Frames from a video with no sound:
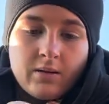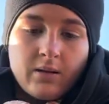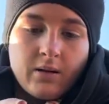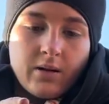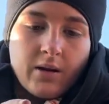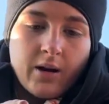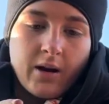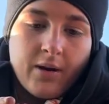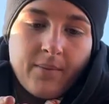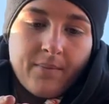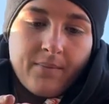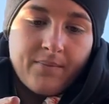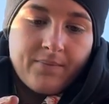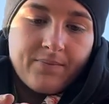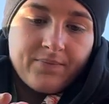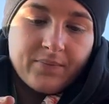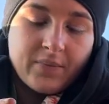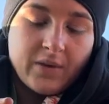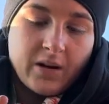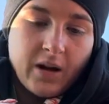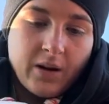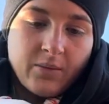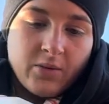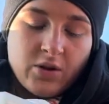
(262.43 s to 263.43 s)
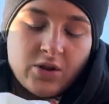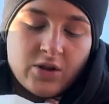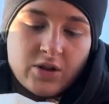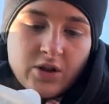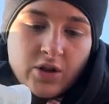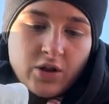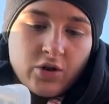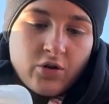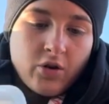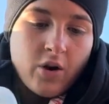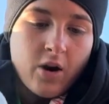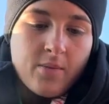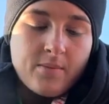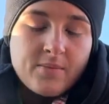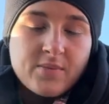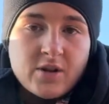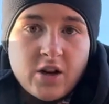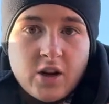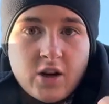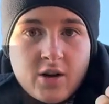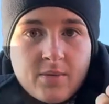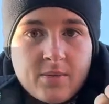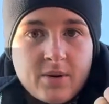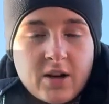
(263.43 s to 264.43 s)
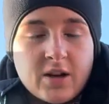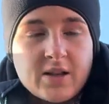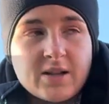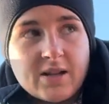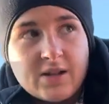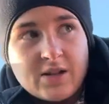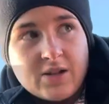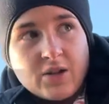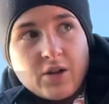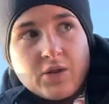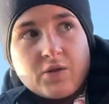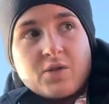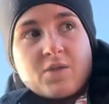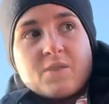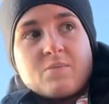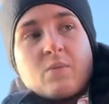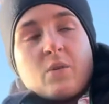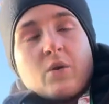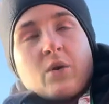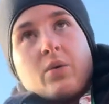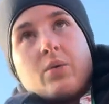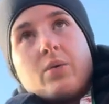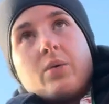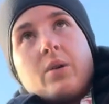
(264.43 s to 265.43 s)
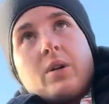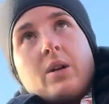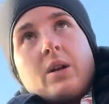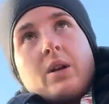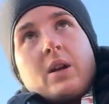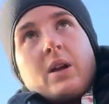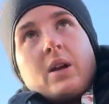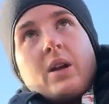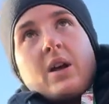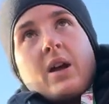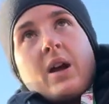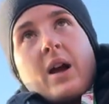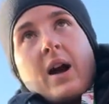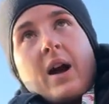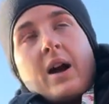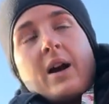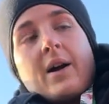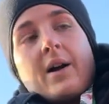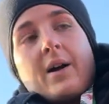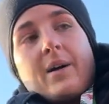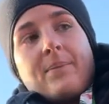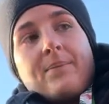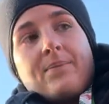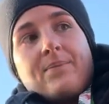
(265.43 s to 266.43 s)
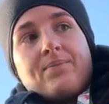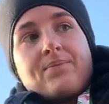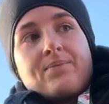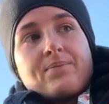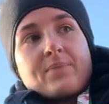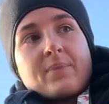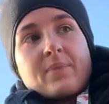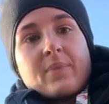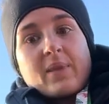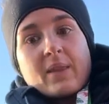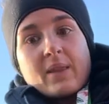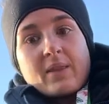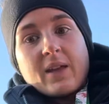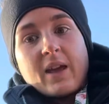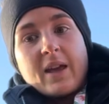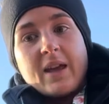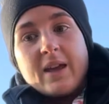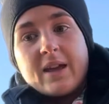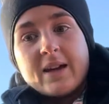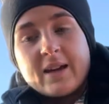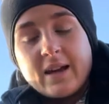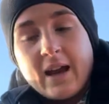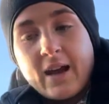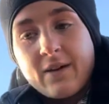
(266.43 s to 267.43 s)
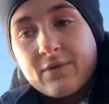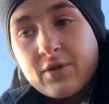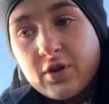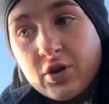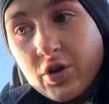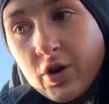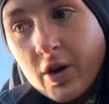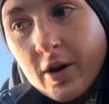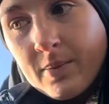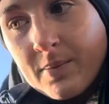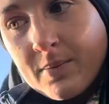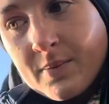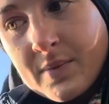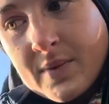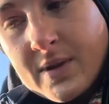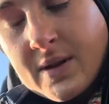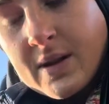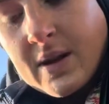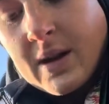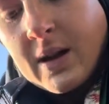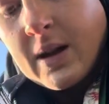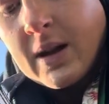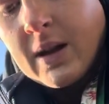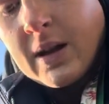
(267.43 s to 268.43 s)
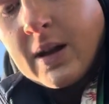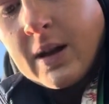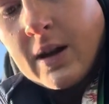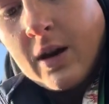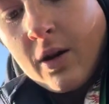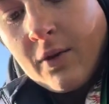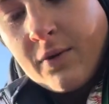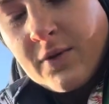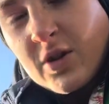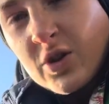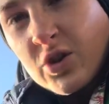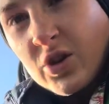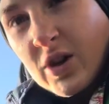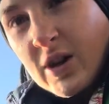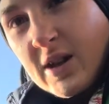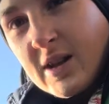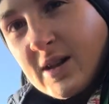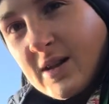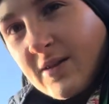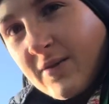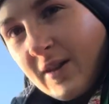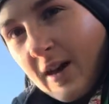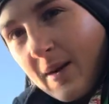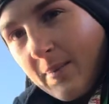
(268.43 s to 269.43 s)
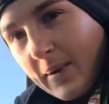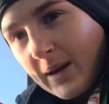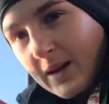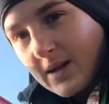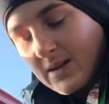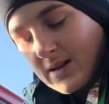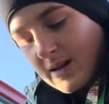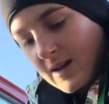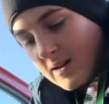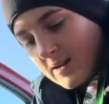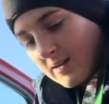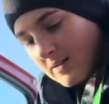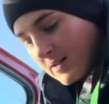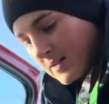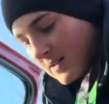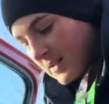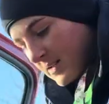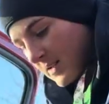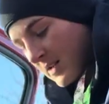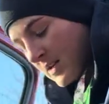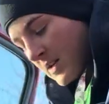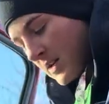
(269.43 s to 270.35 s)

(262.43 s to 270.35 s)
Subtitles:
I'm using the crumbs only because he's so small that he can have the crumbs of the treats, if that makes sense.